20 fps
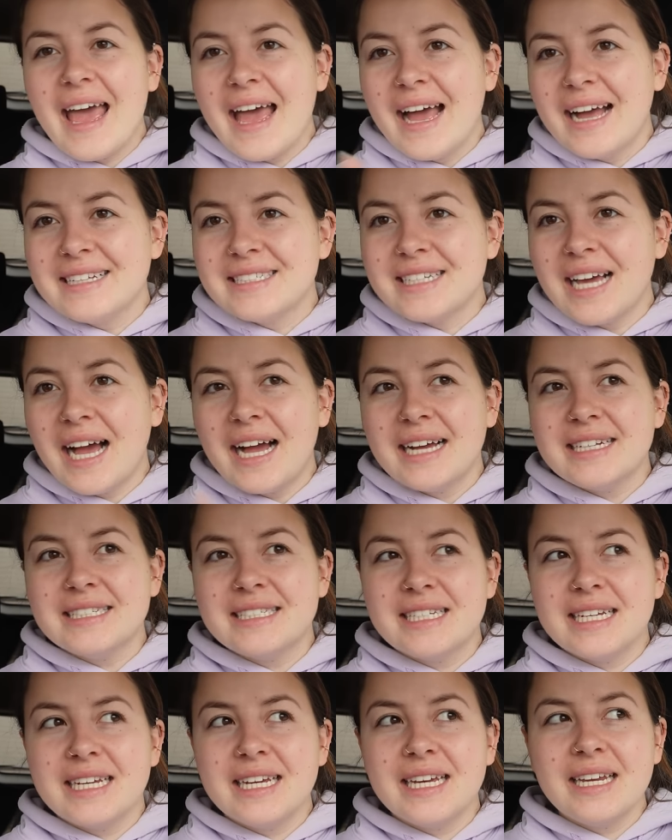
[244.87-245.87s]
and I
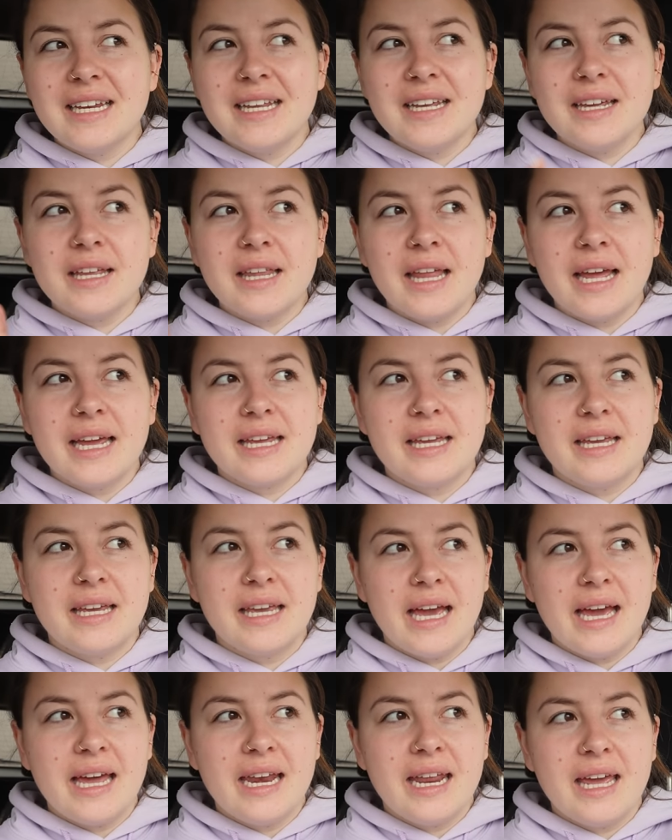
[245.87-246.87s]
did like
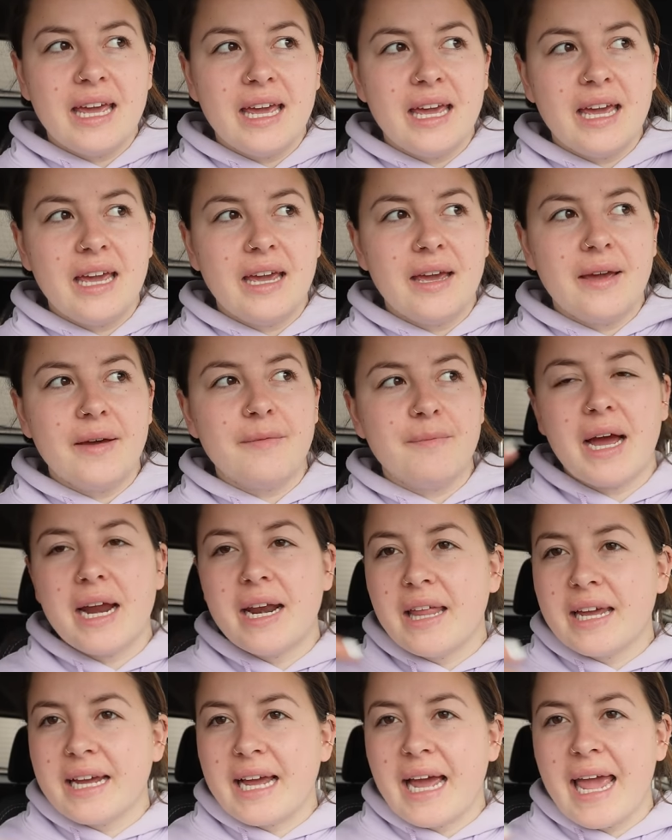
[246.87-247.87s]
get a
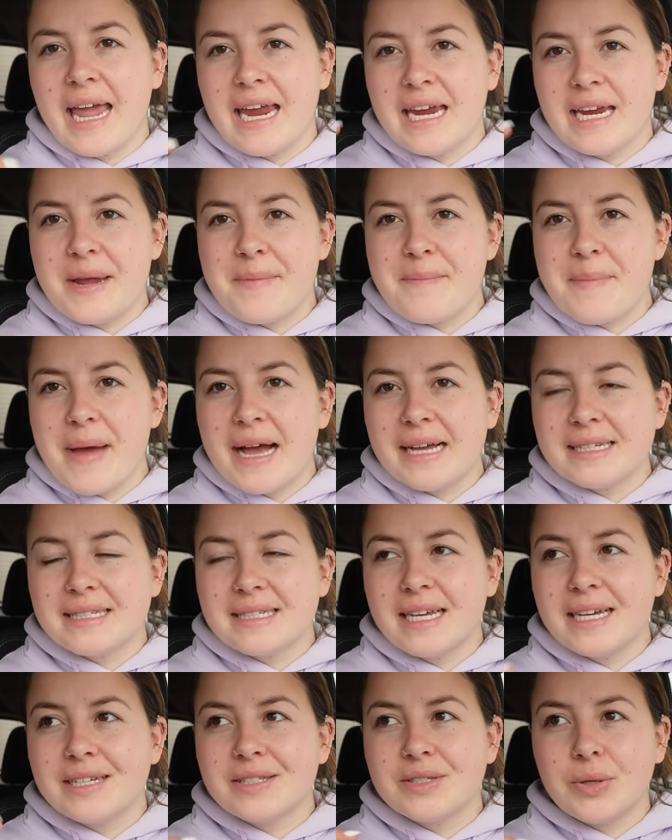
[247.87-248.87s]
kind of like a hanging
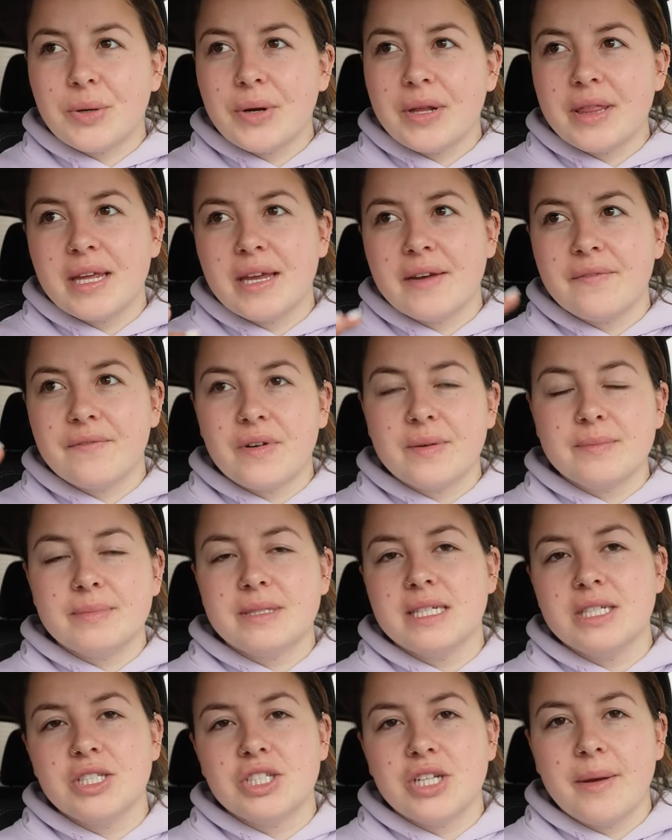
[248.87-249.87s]
basket sort of thing from
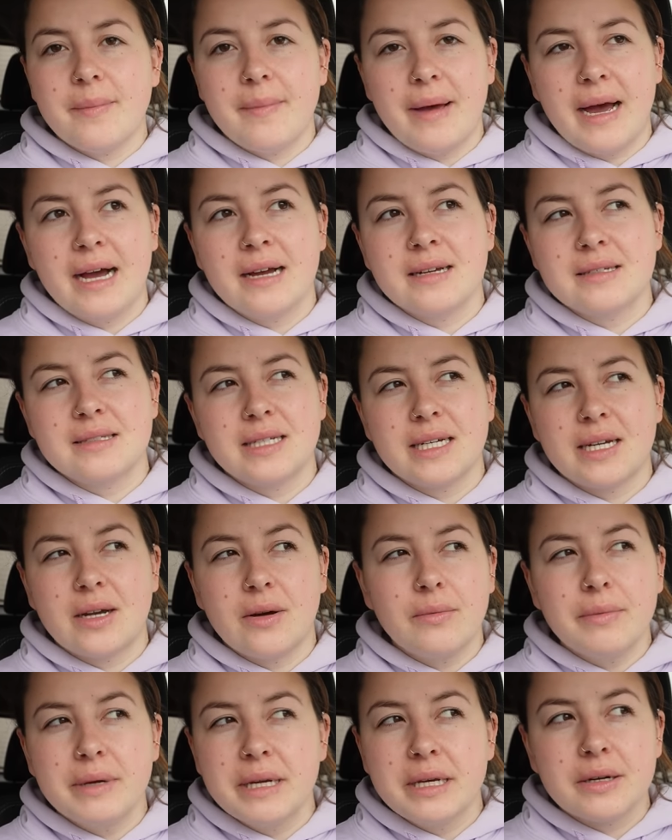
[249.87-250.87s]
TJ Maxx like
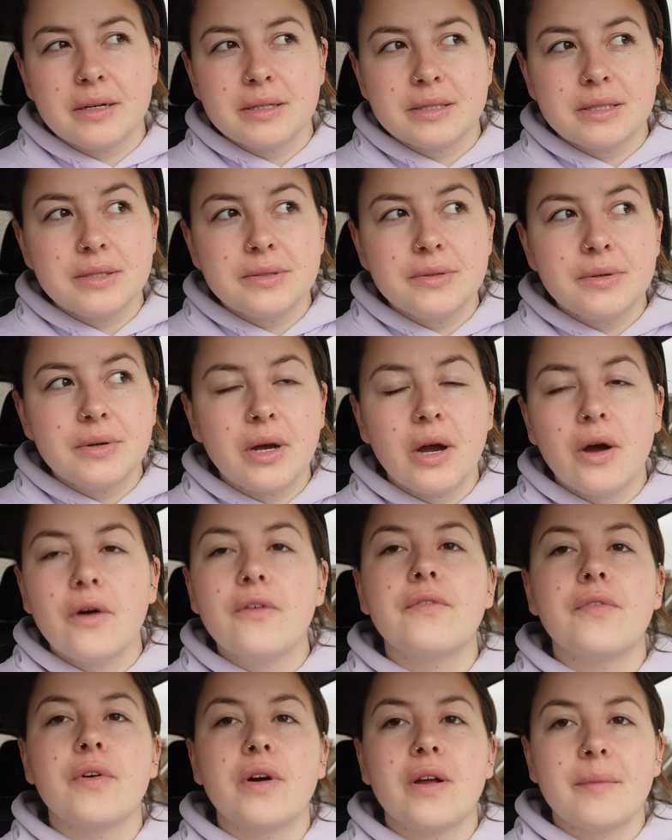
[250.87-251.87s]
a week or two
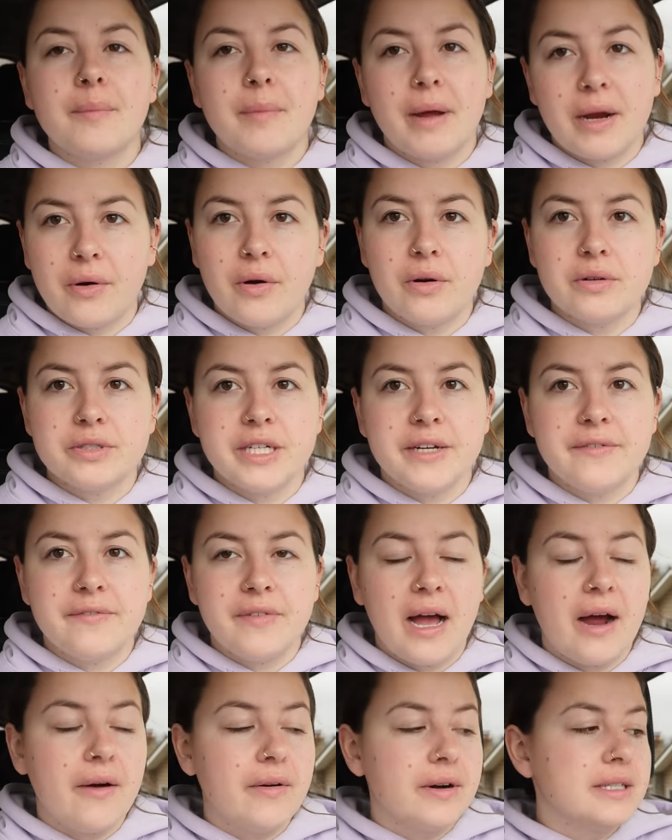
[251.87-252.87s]
ago for like my crochet
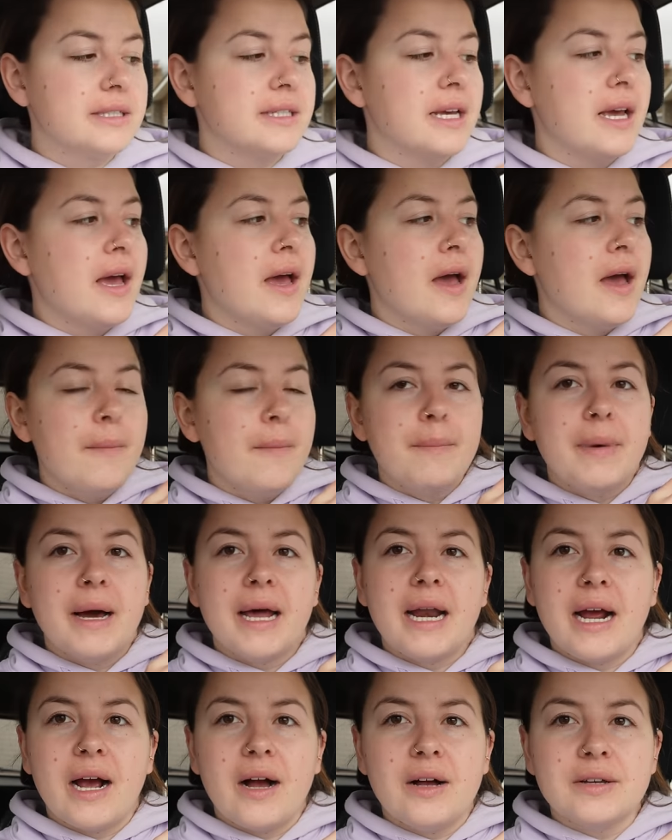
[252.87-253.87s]
flowers
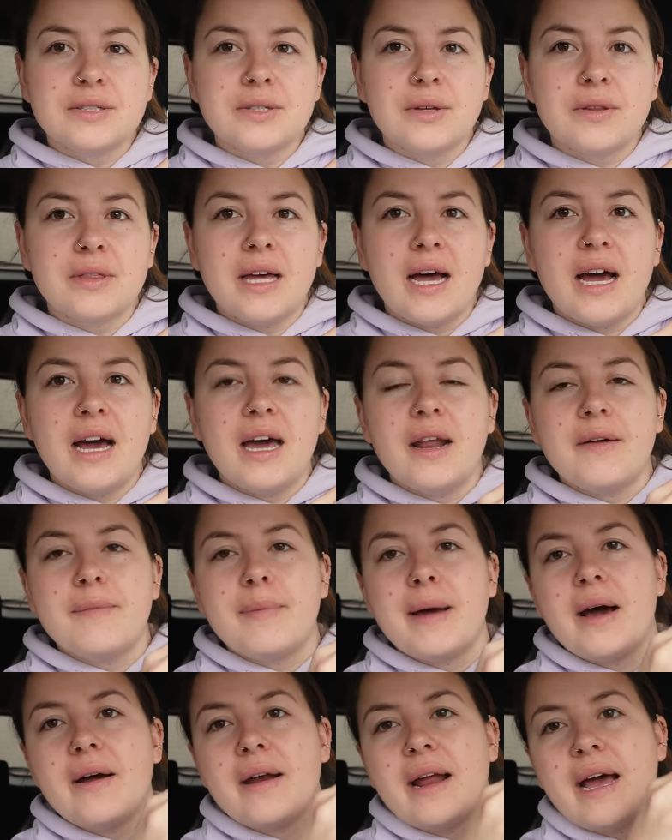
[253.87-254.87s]
but I also thought
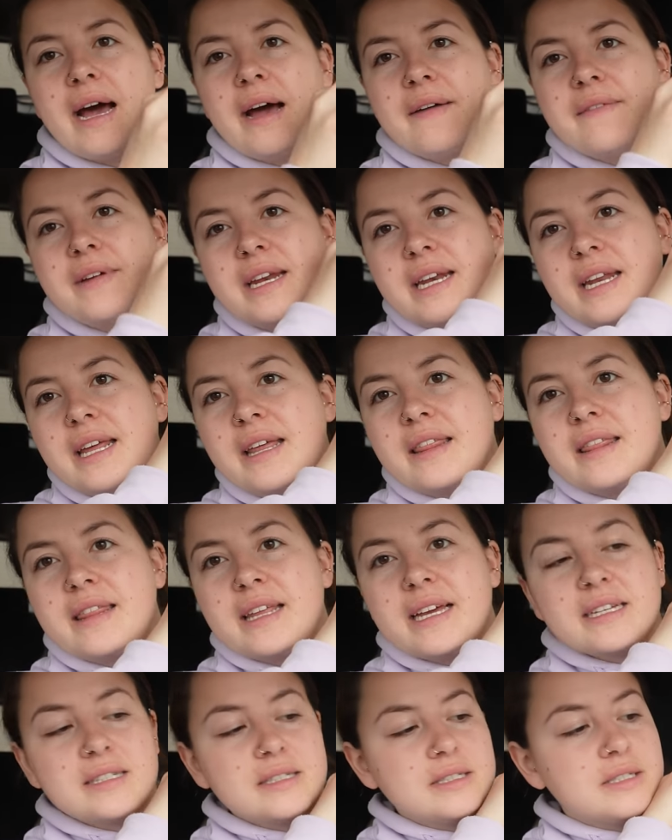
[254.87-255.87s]
about having
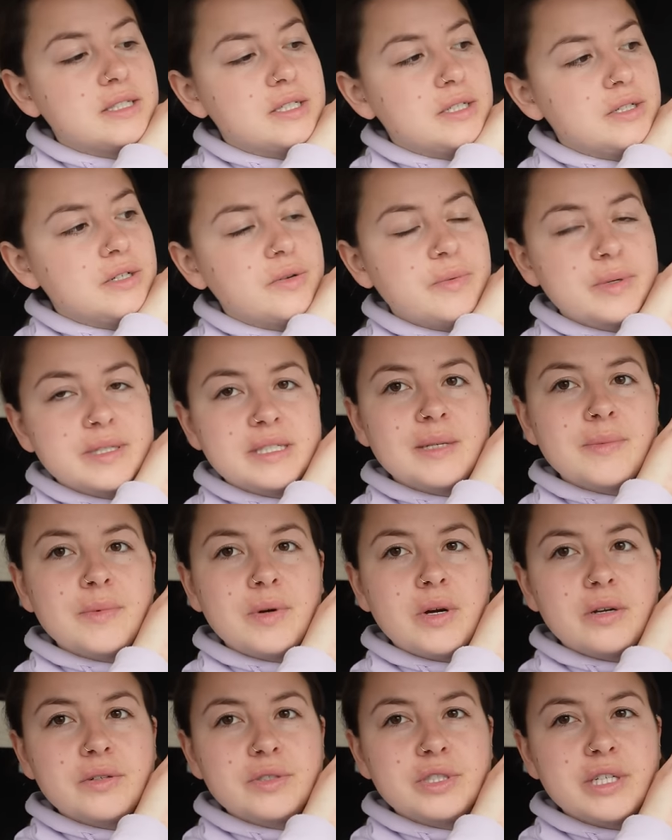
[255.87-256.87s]
this too with some
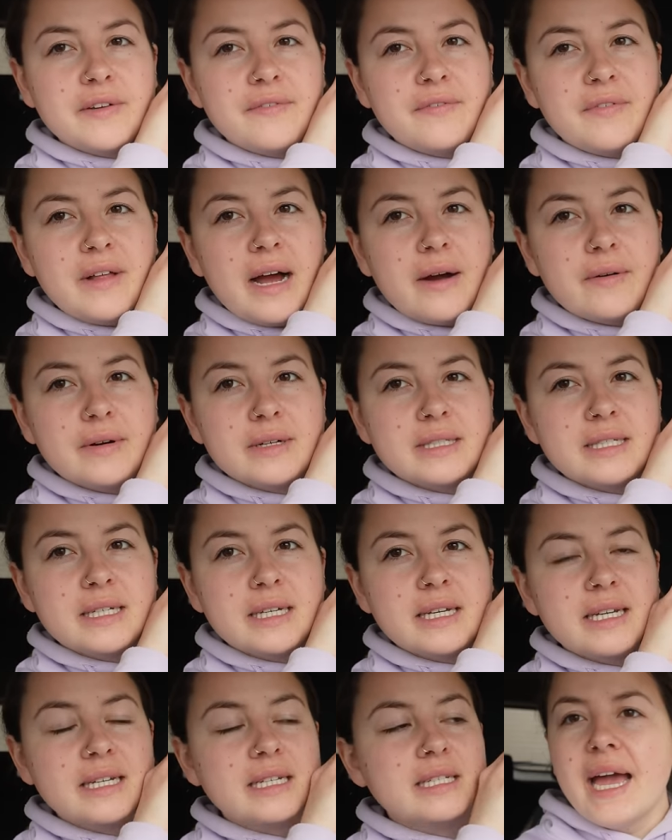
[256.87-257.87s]
crochet flowers
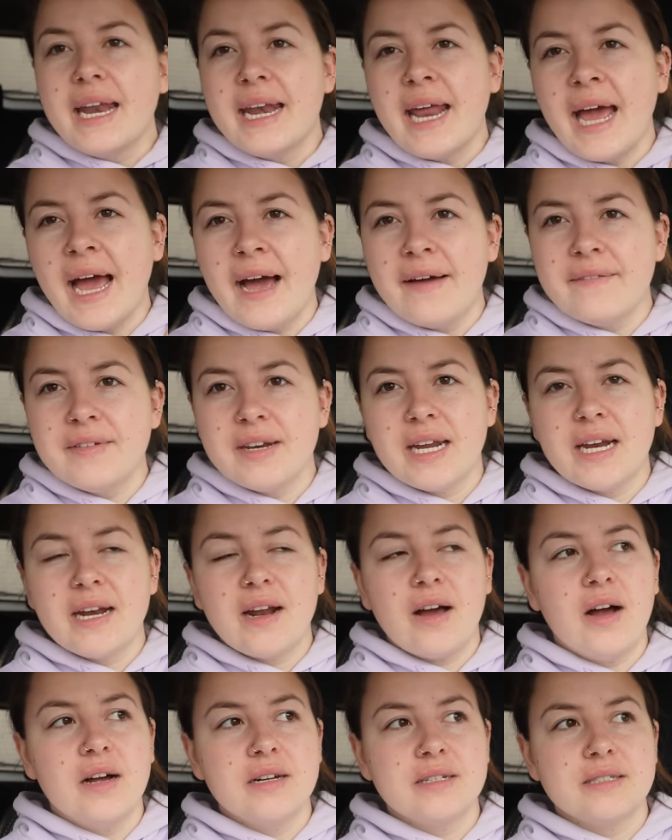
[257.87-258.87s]
in it and having it
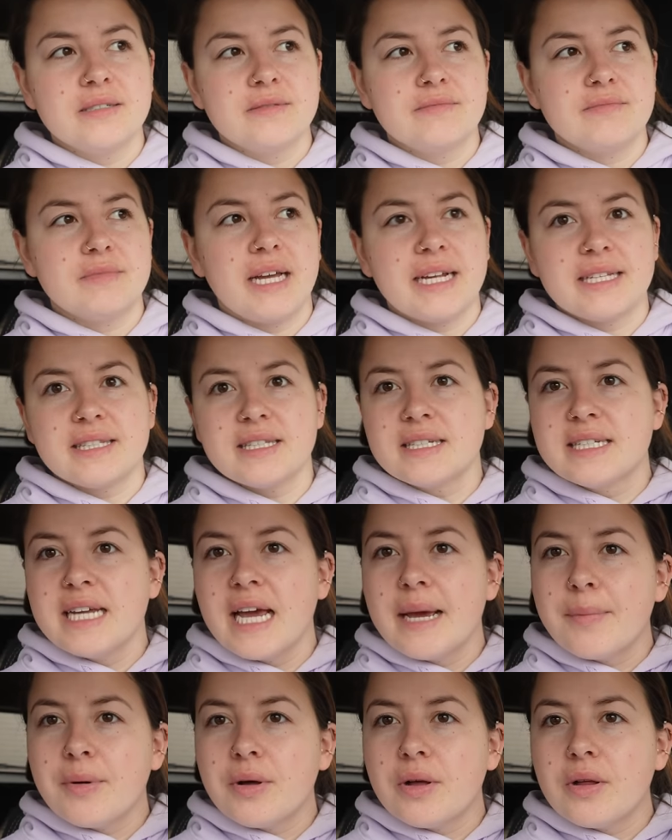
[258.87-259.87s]
on like the
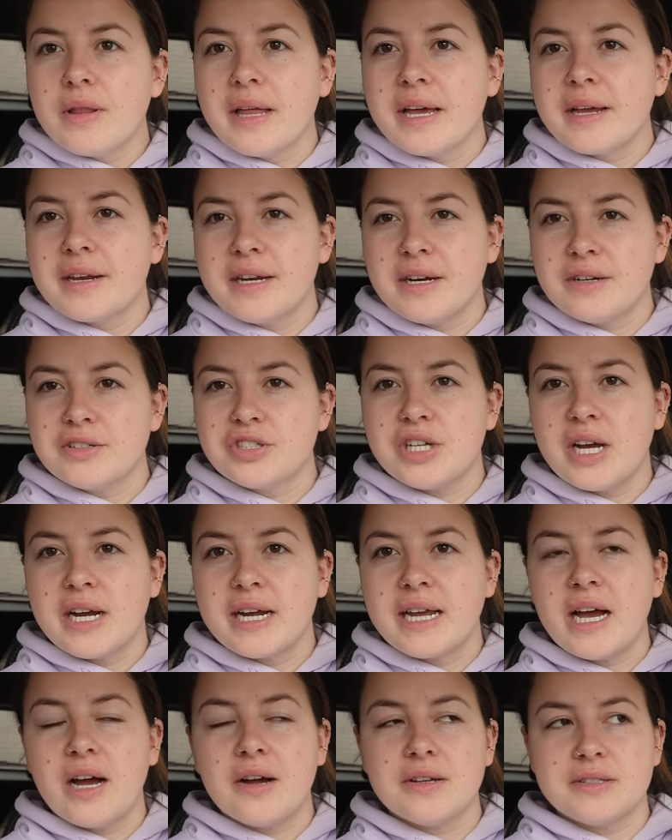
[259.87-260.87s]
table, like near
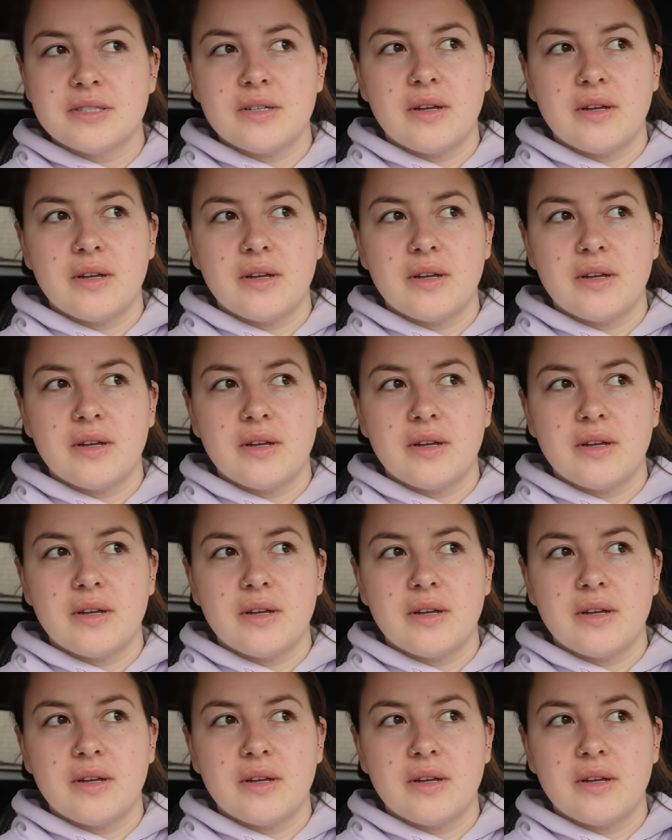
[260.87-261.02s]
checkout.